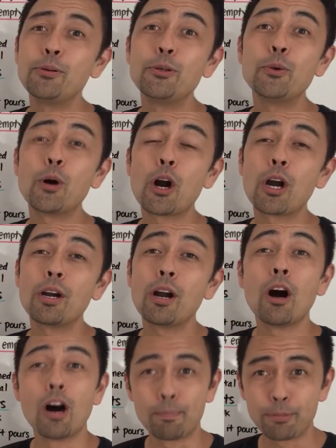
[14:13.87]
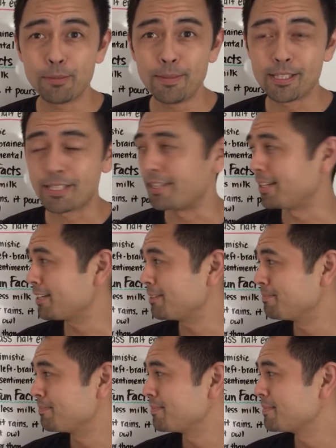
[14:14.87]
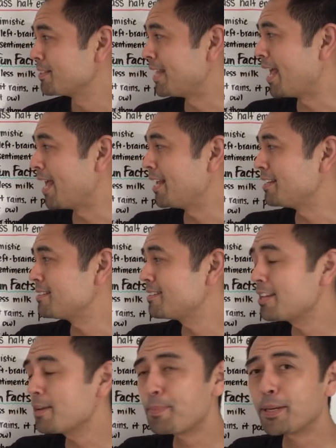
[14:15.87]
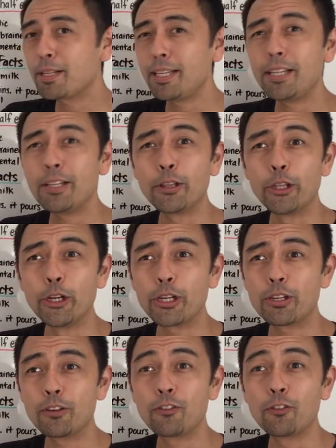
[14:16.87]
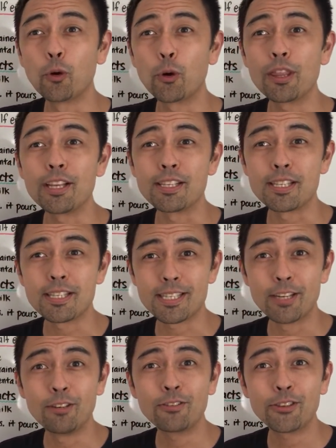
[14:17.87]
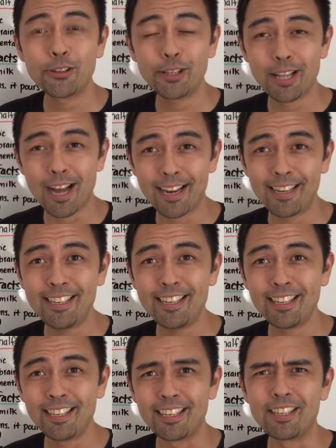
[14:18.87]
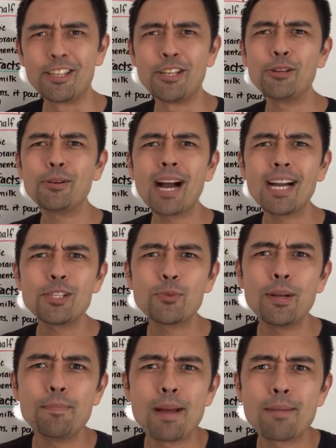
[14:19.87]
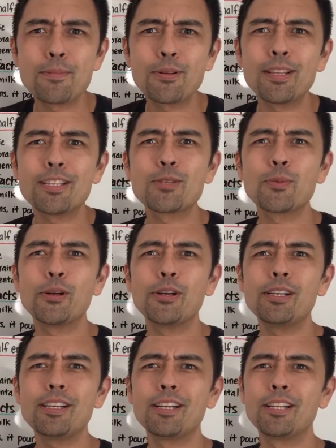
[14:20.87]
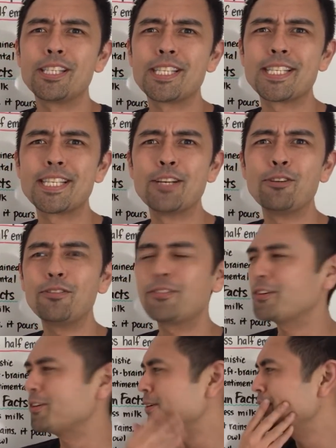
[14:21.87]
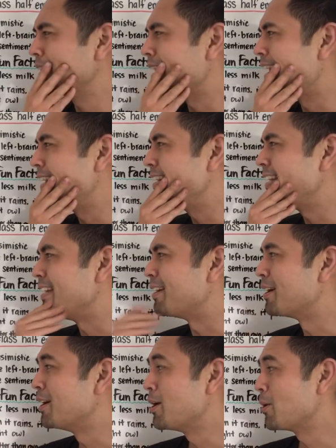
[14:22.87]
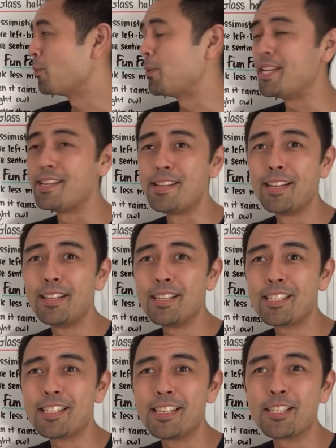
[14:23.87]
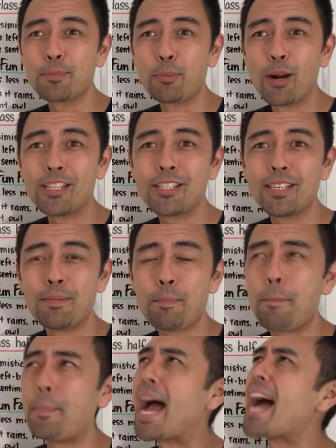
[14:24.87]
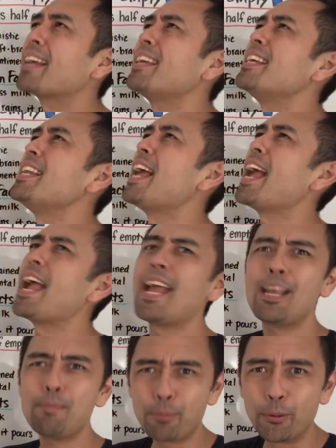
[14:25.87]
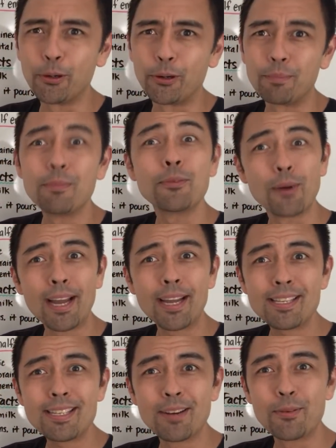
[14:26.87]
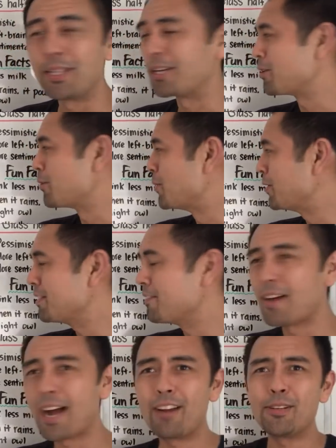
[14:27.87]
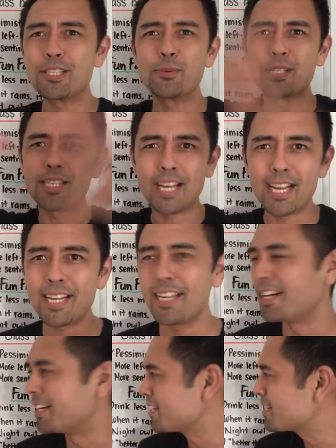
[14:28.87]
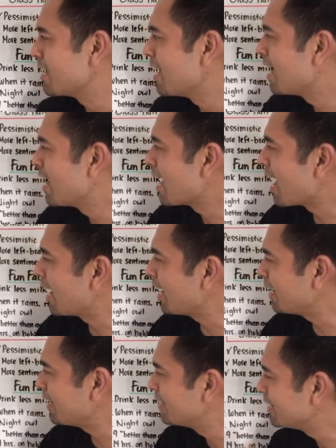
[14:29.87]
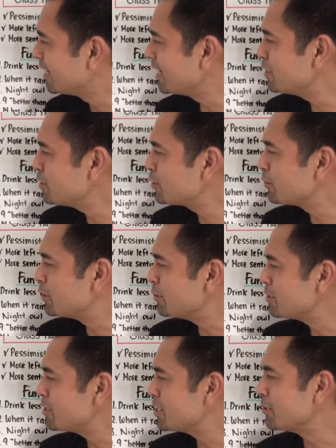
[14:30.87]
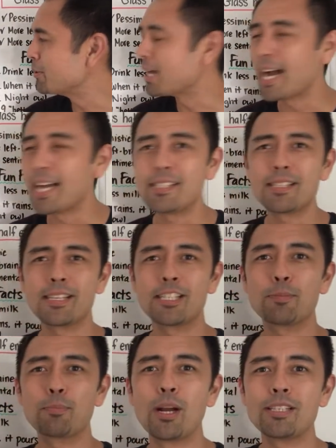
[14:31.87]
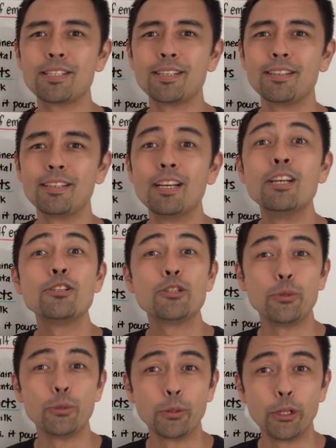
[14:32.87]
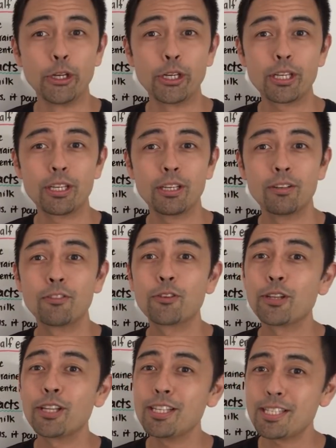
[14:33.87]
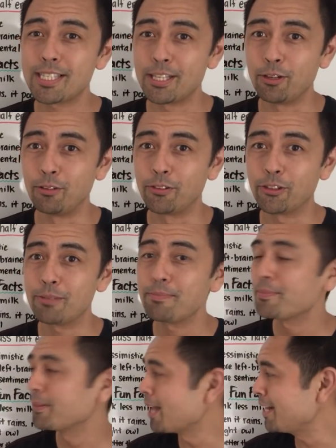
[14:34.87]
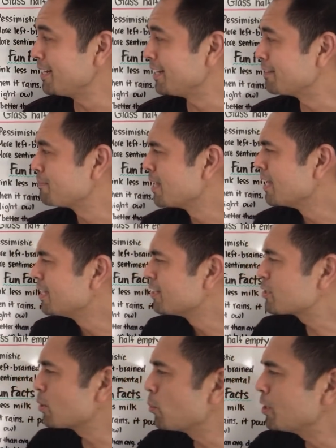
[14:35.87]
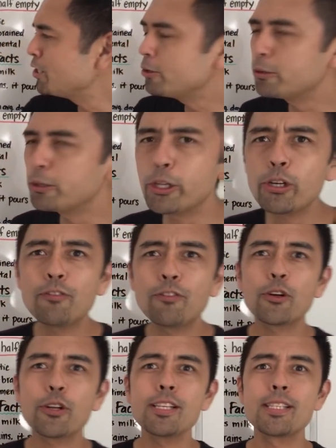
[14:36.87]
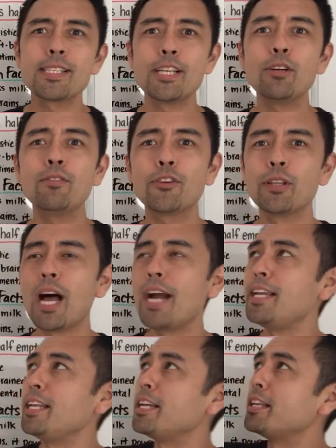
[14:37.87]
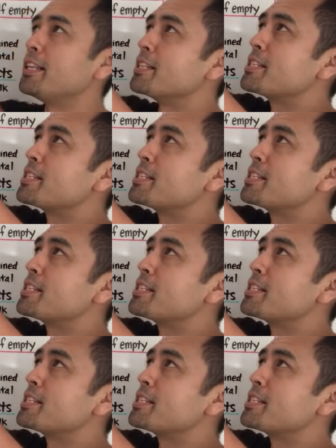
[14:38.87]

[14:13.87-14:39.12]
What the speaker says: who are optimistic, they typically look for the silver lining. Do you guys remember this word? Silver lining. We did this expression back in April, right? When the coronavirus was hitting us, I introduced to you guys this expression to look for the silver lining. So when you look for the silver lining